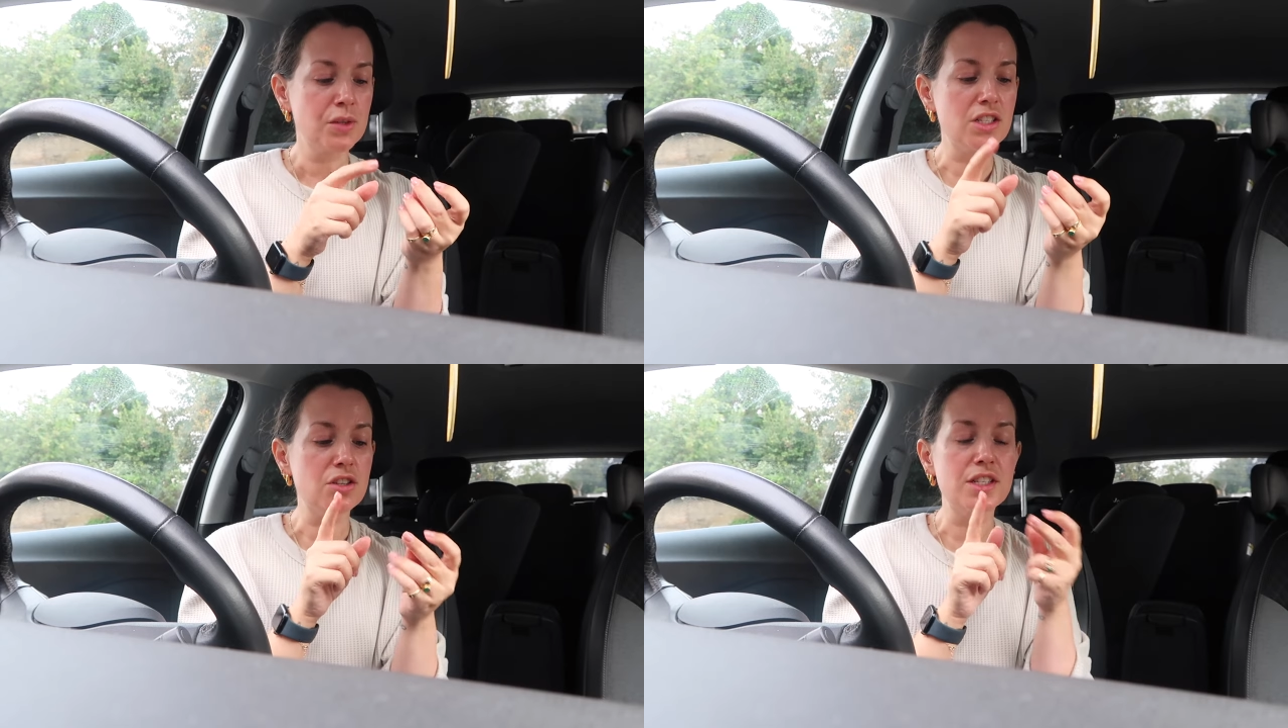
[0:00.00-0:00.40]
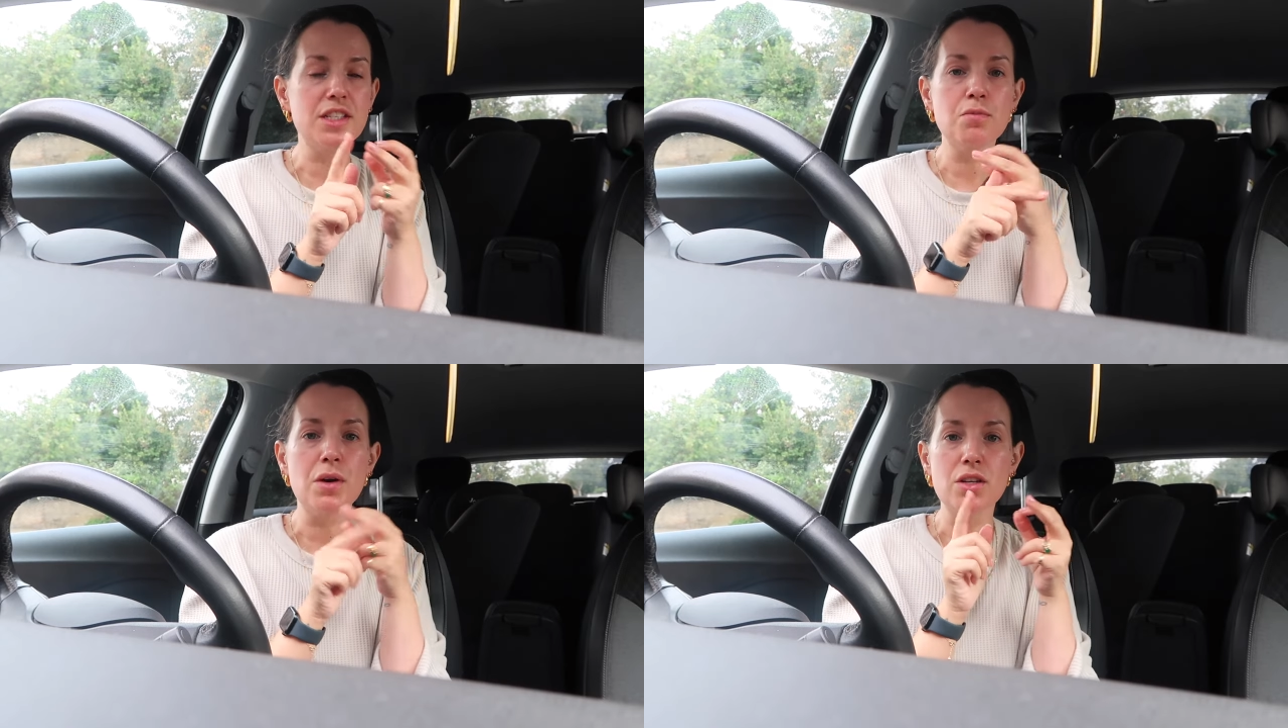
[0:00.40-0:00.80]
and so this
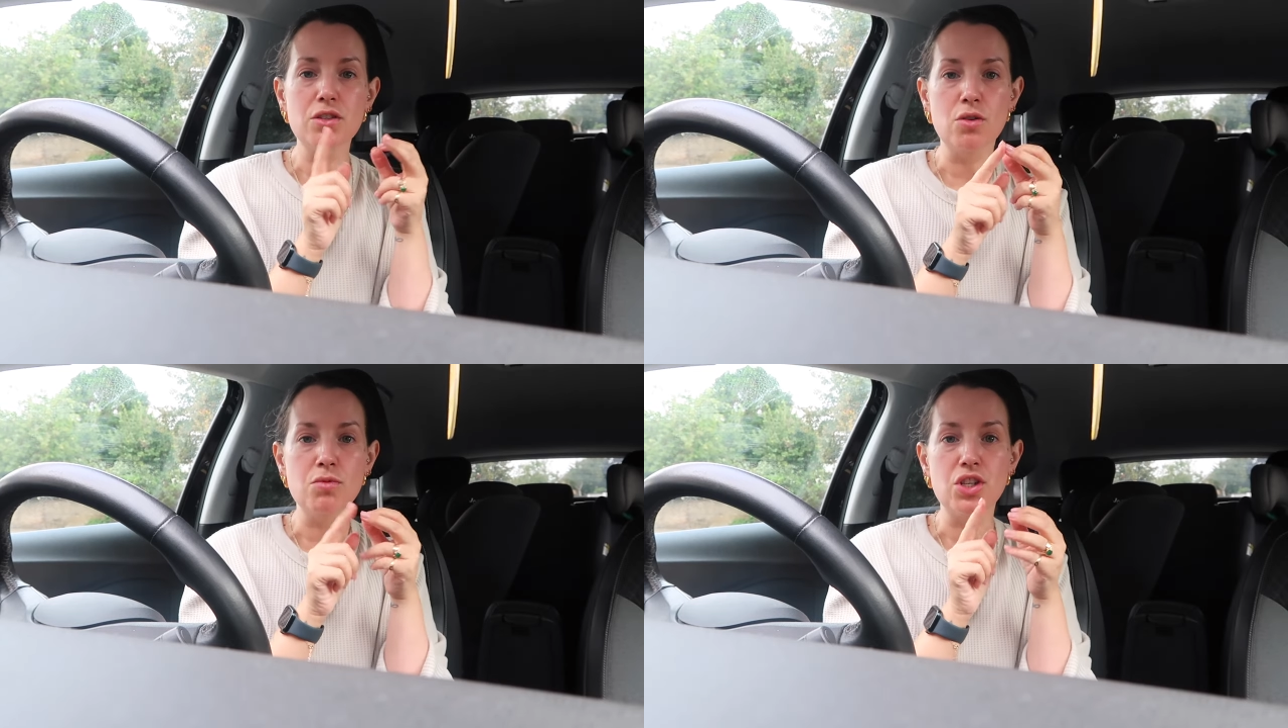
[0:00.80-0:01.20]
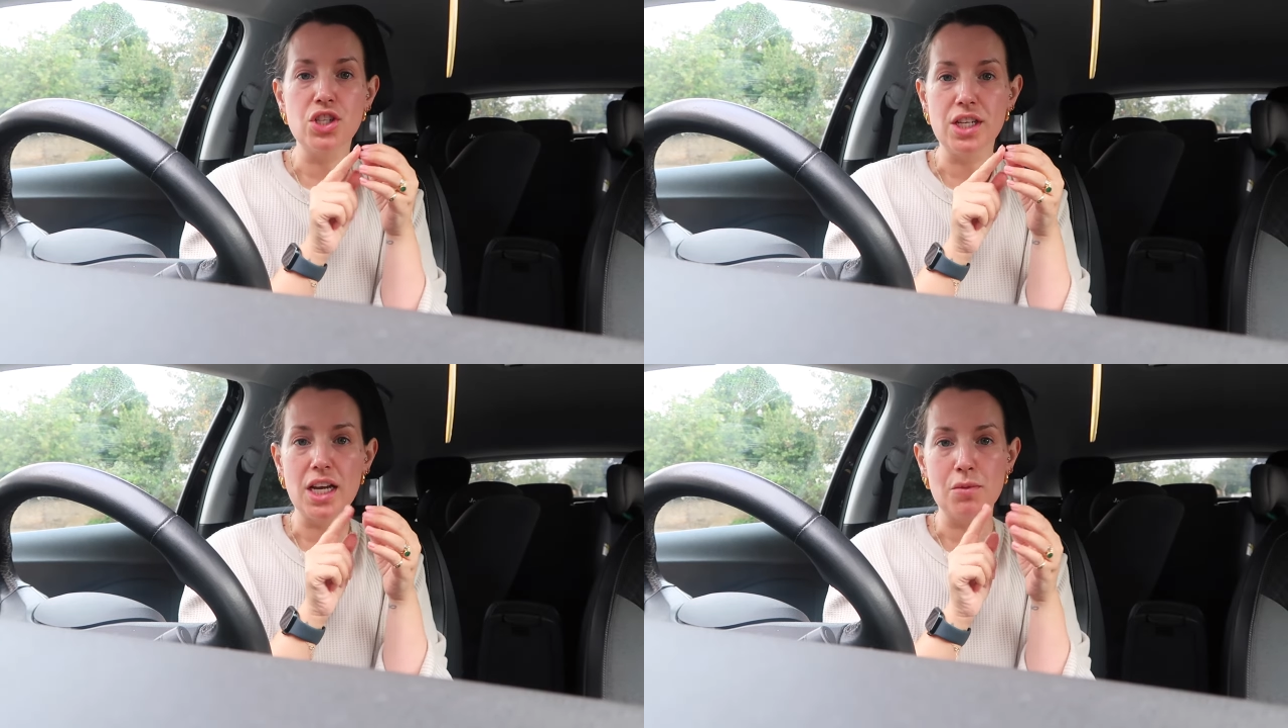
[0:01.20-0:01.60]
is Biosculpture
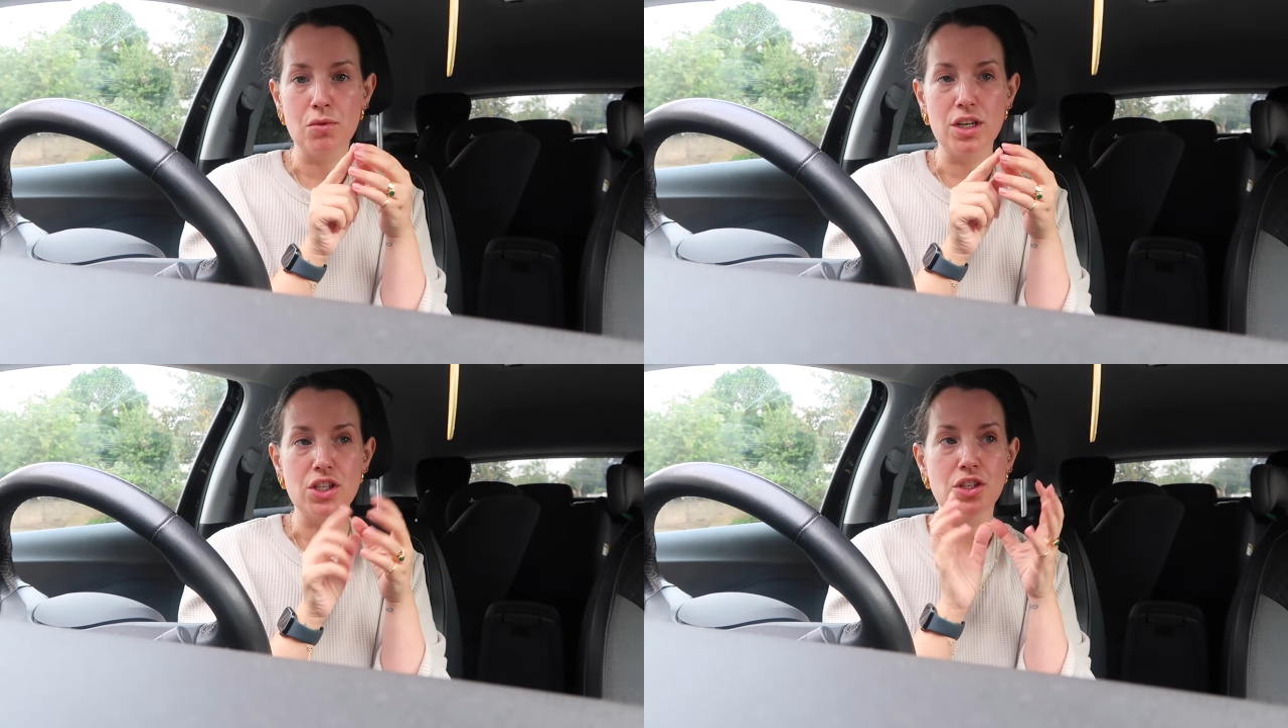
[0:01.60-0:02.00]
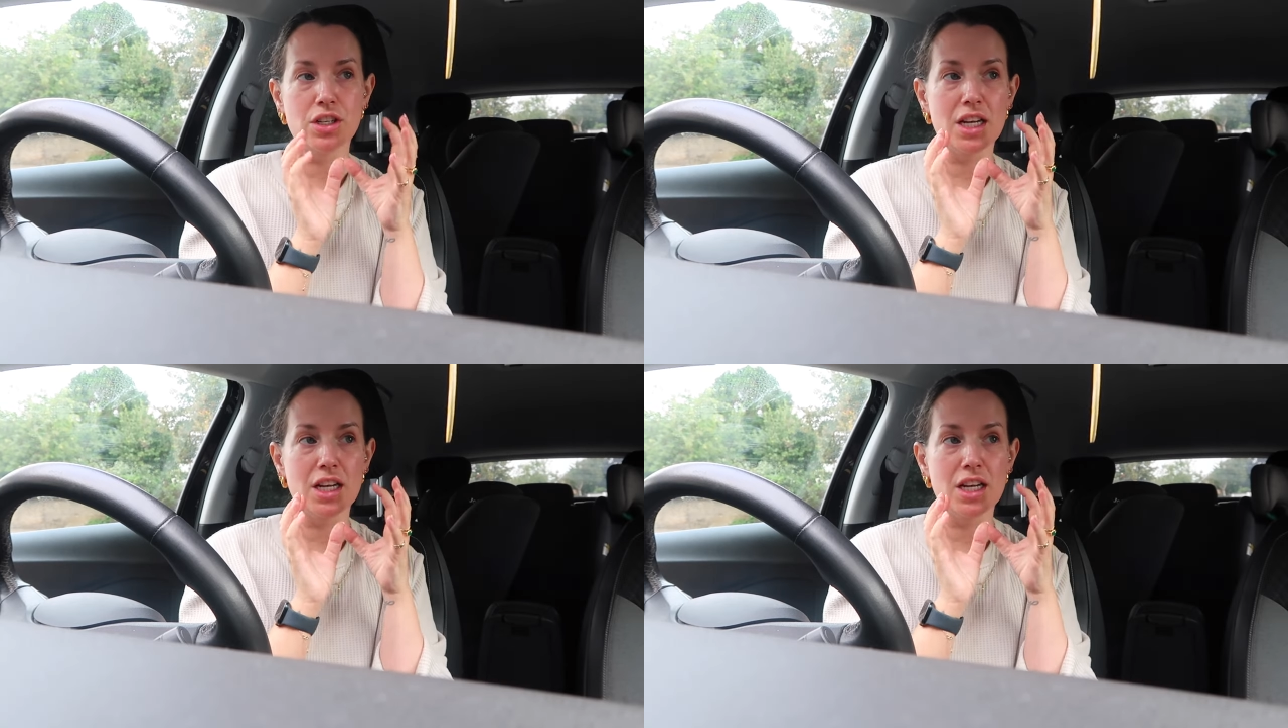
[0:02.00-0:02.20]
Sheer Admiration,